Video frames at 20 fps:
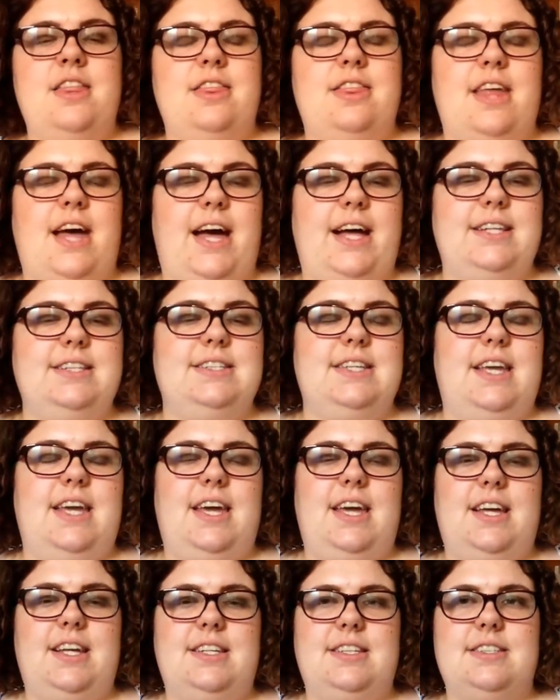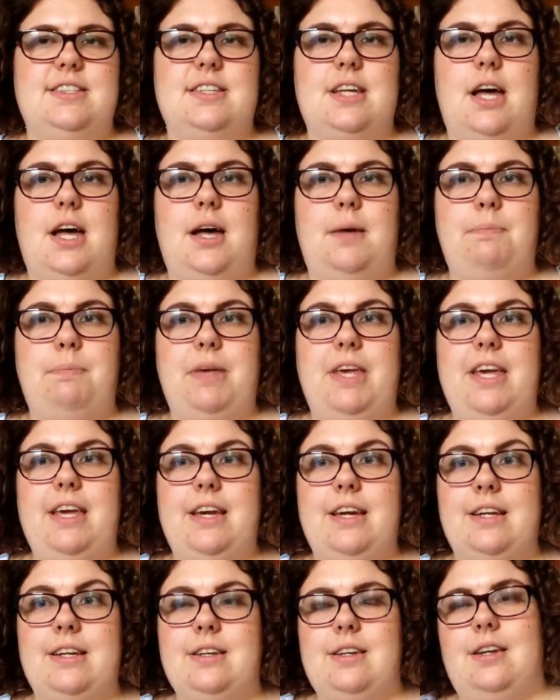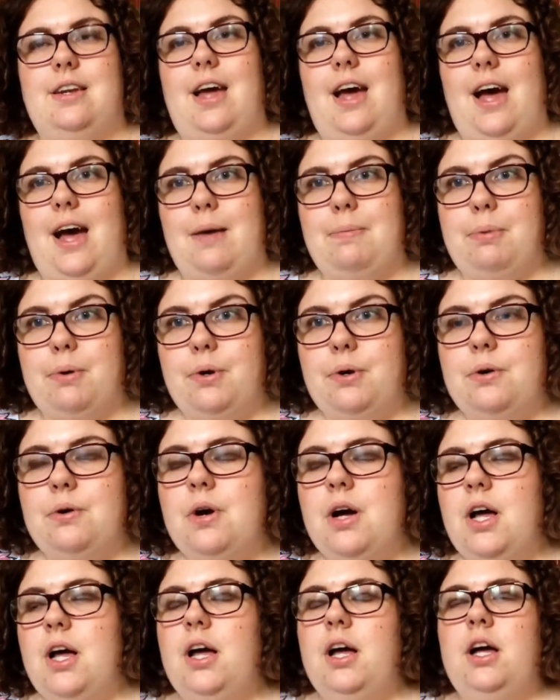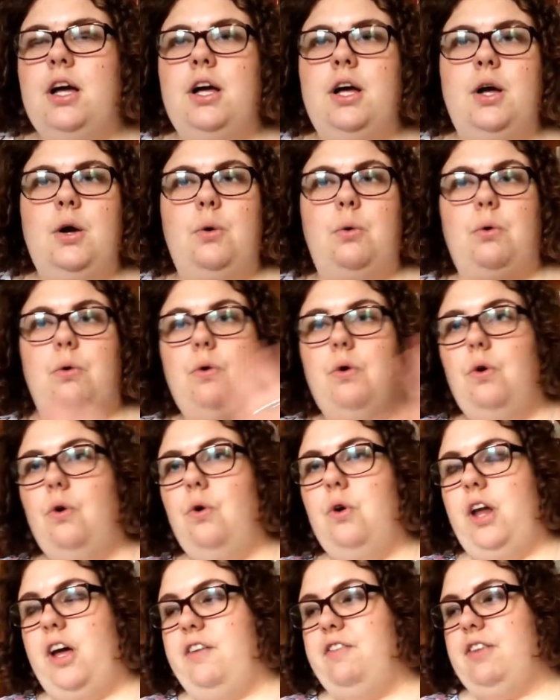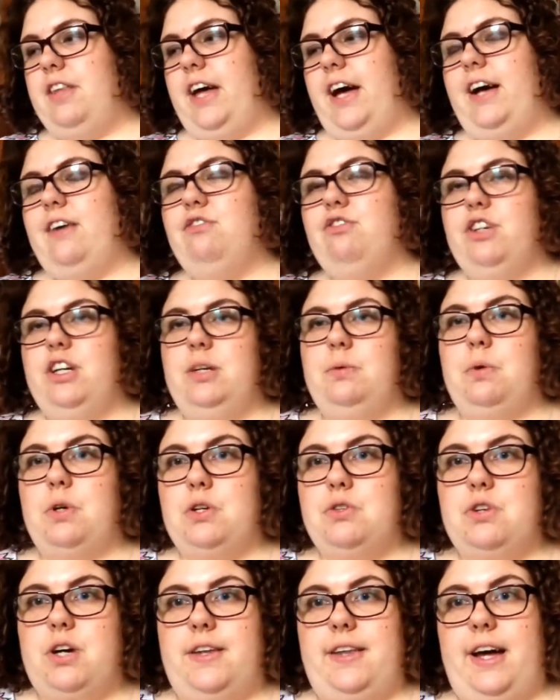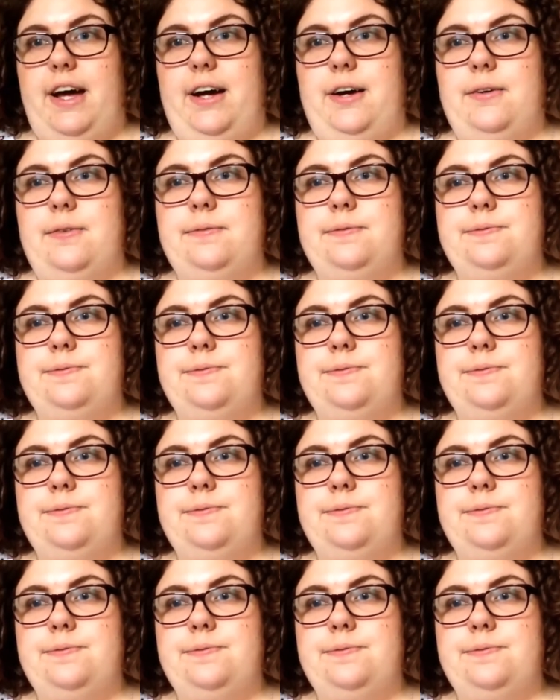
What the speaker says: that is pecan and apple. All over that. Really want to try that out.